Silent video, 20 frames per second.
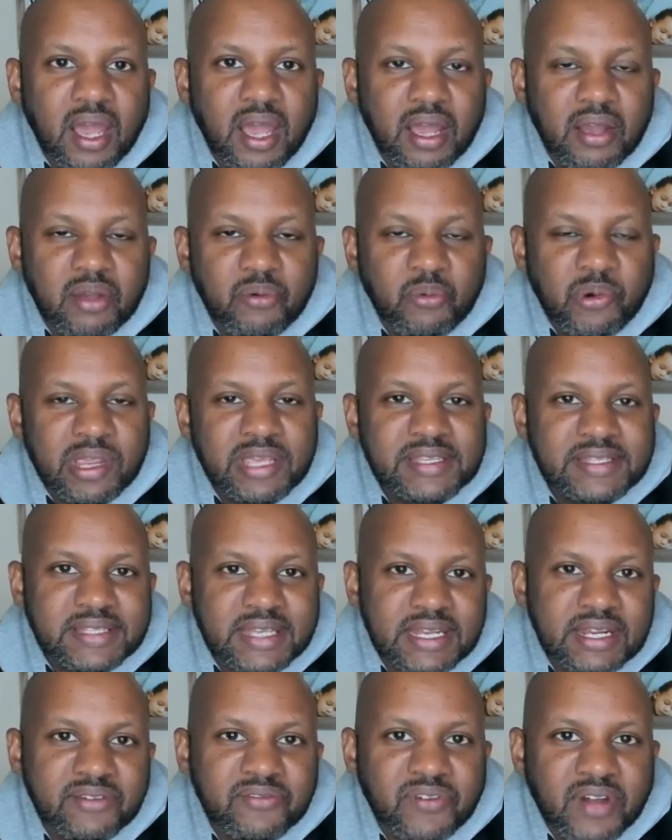we
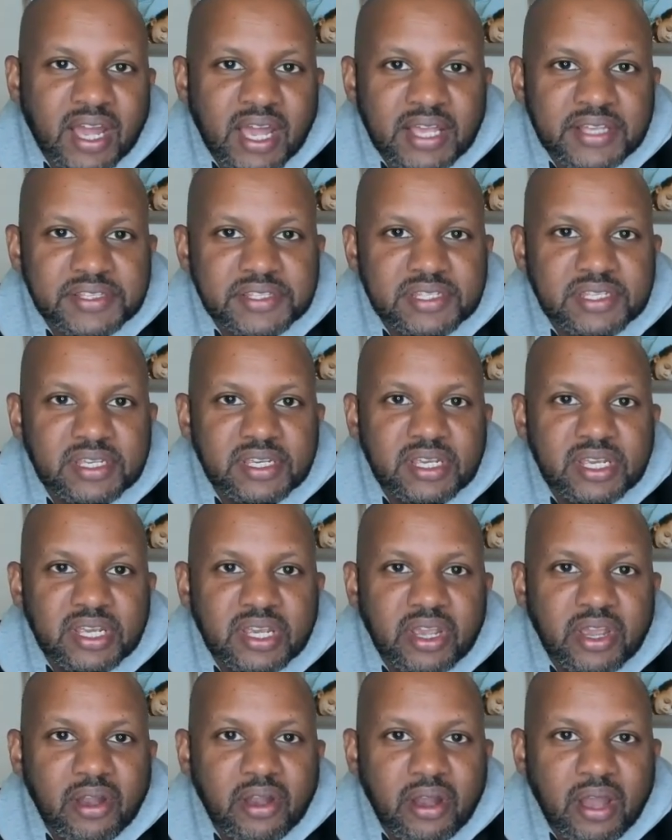incentivize
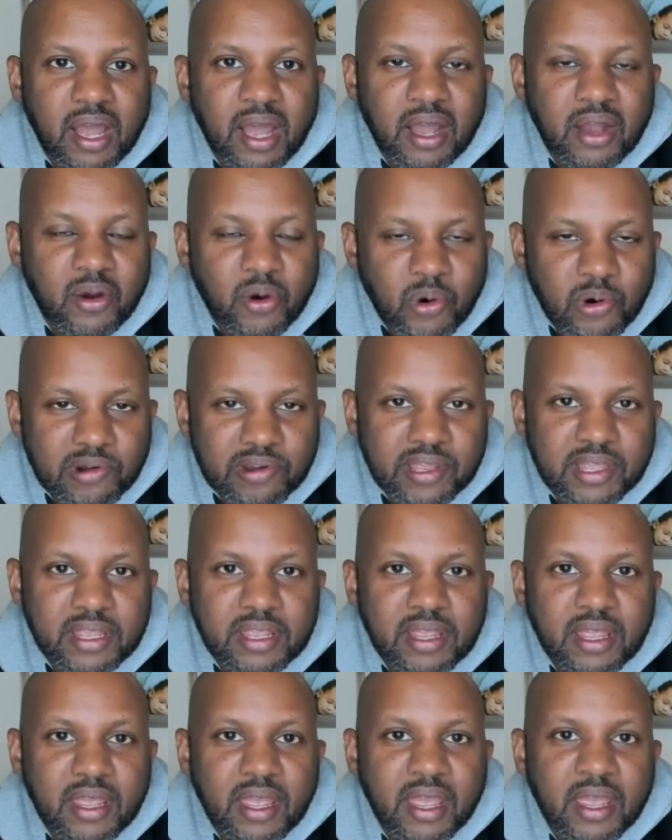hoarding
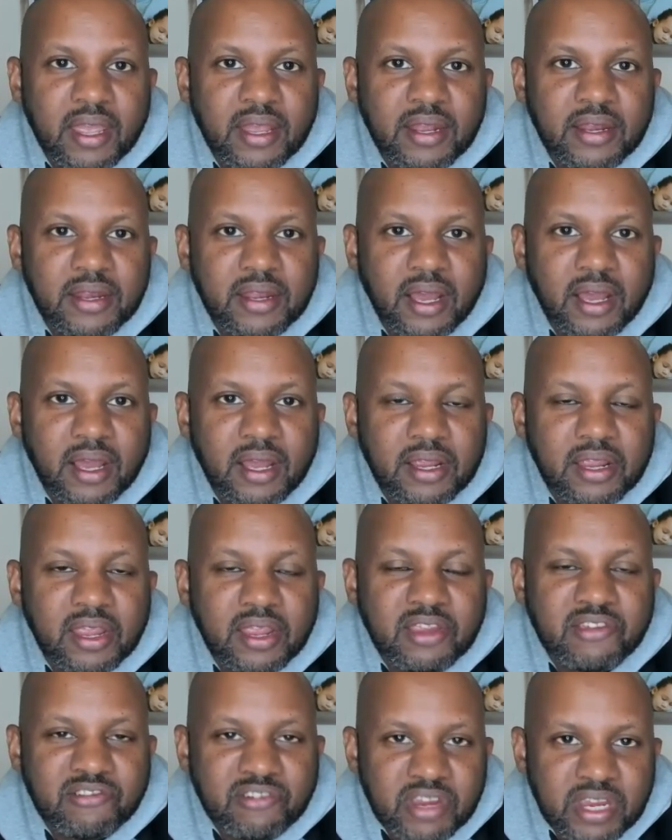and
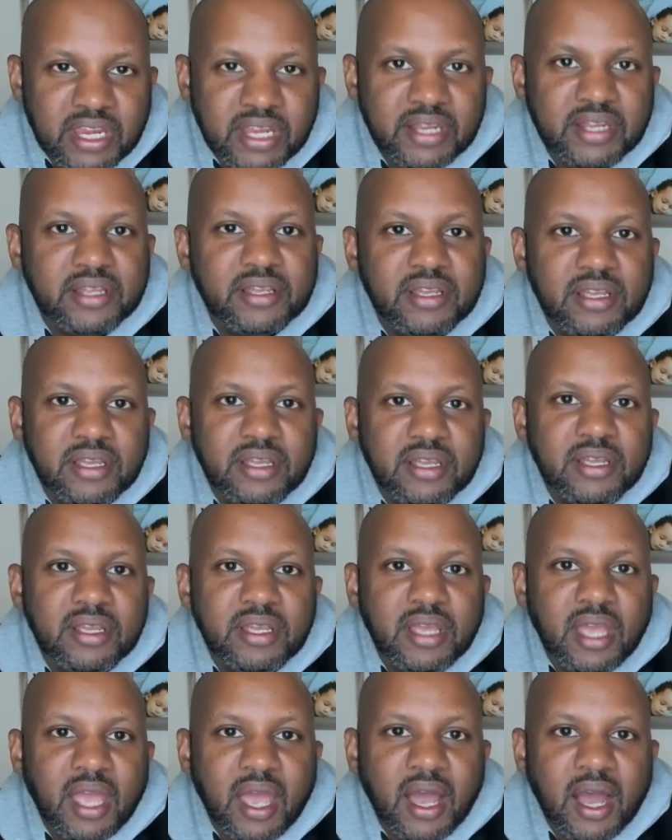greed,
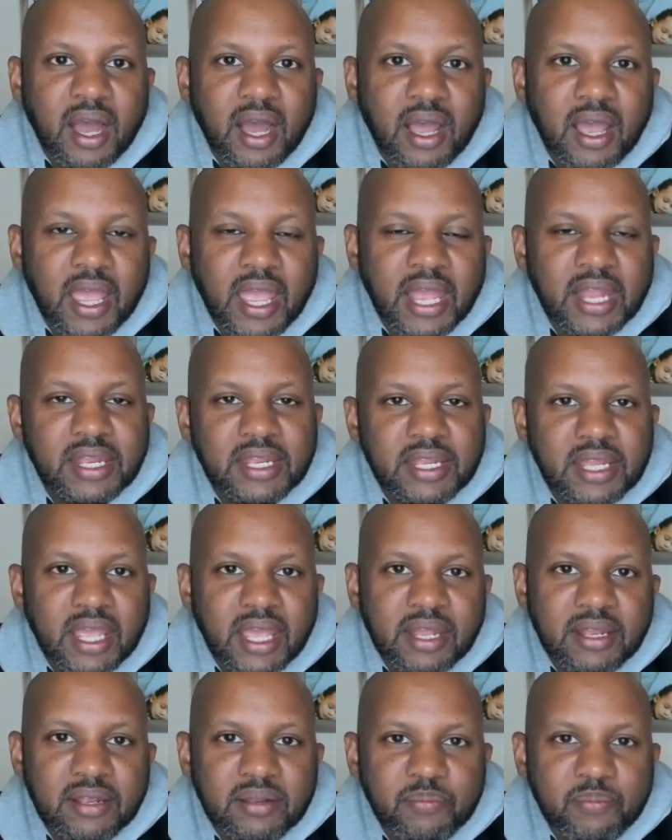
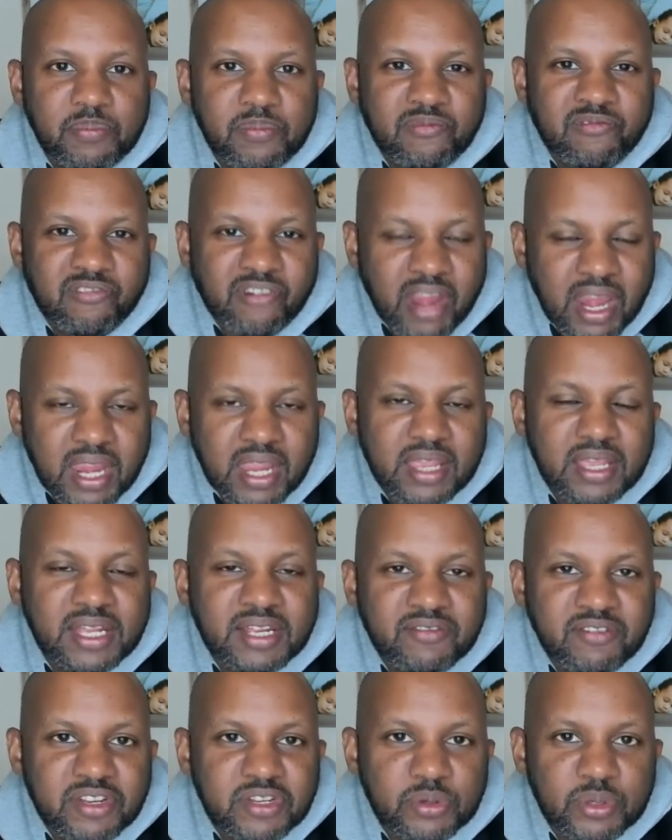and rank
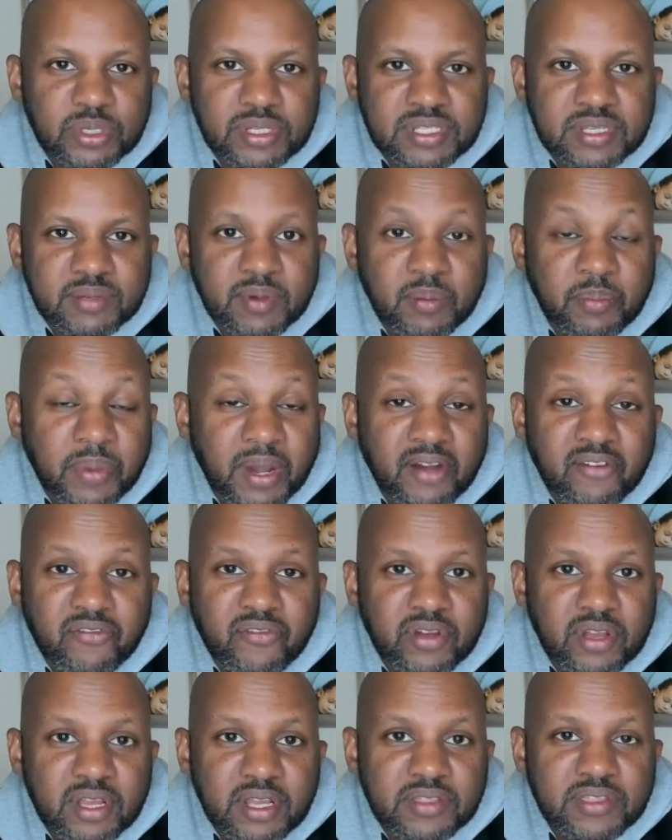individualism above
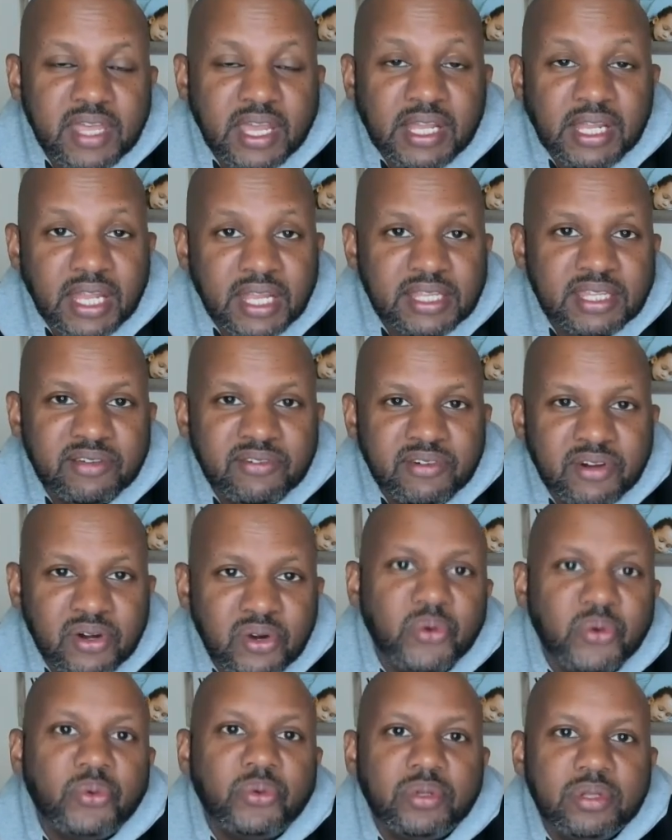the collective
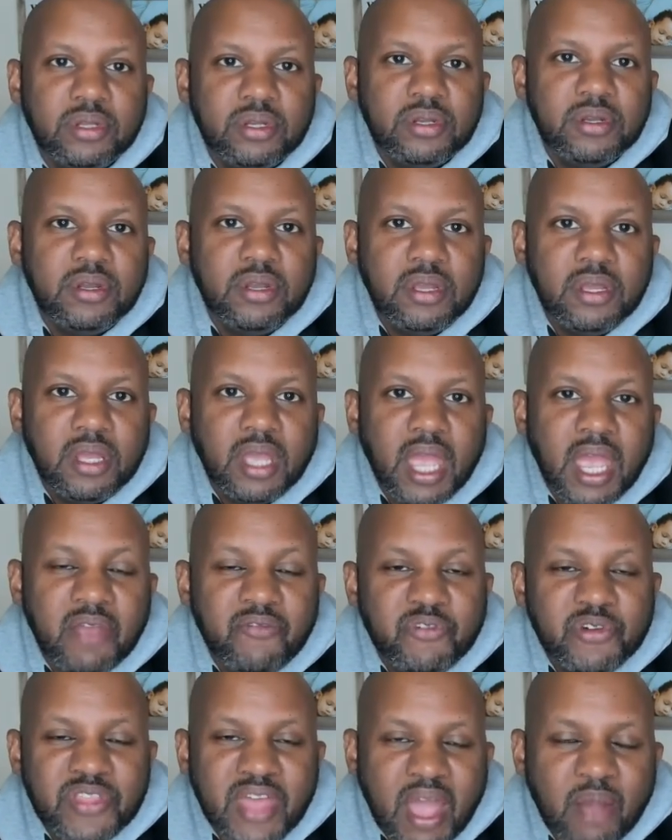whole, and
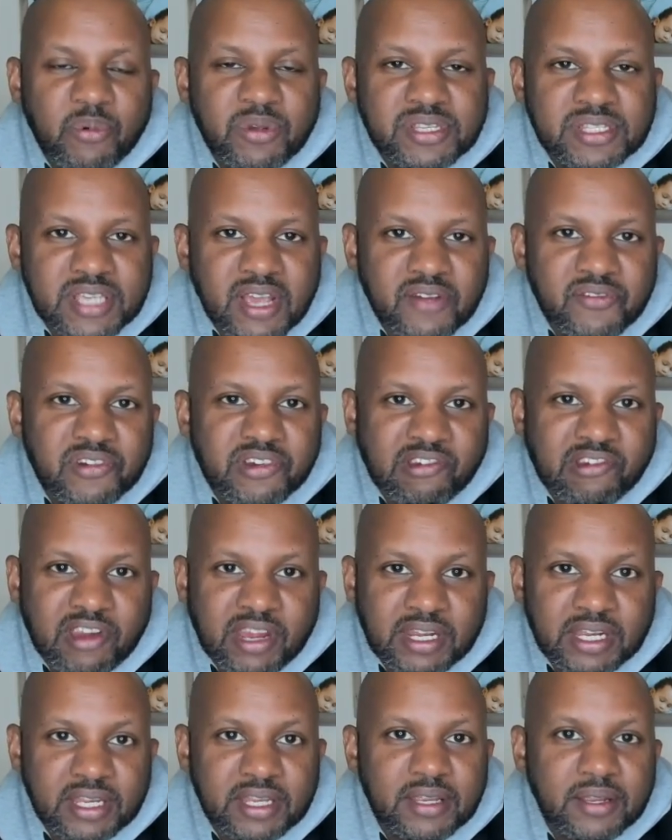for that we suffer
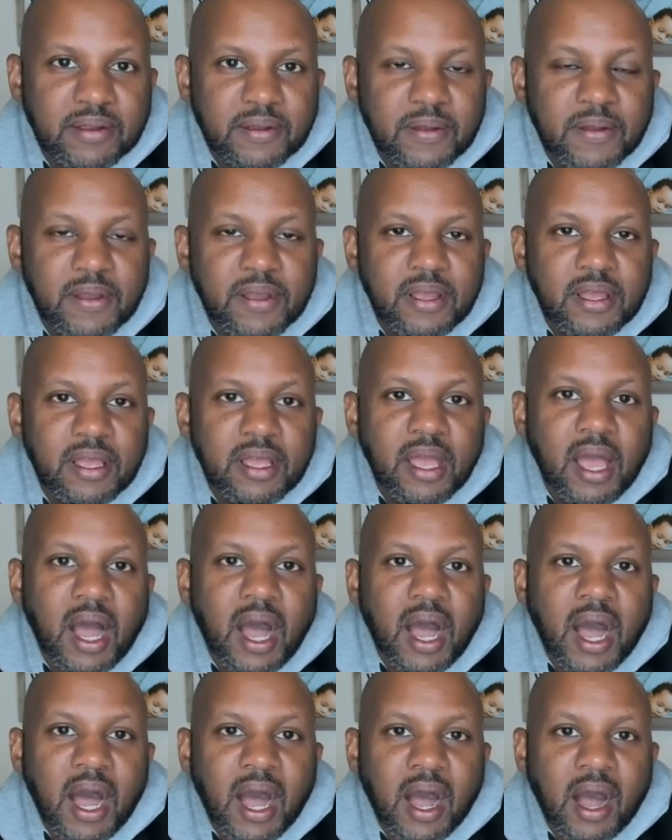greatly.
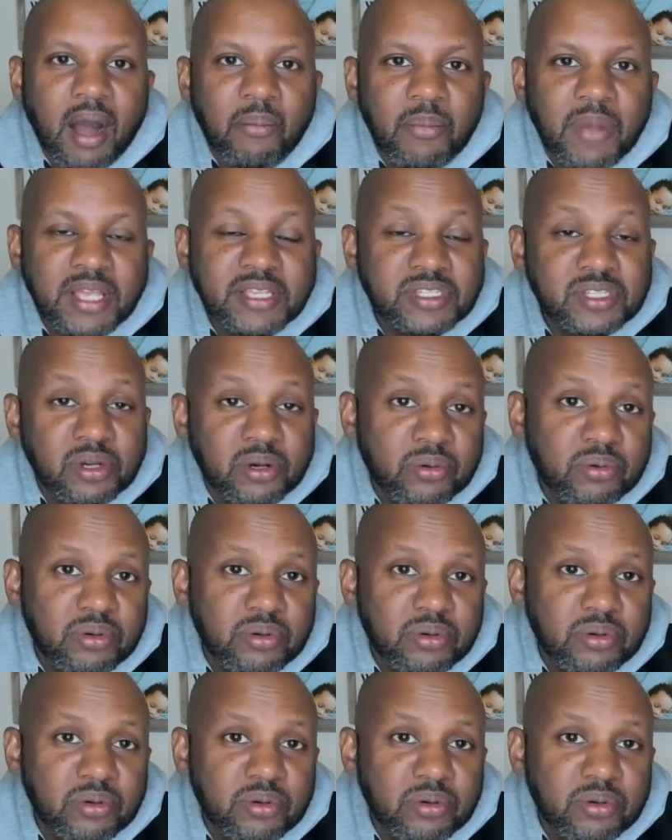And so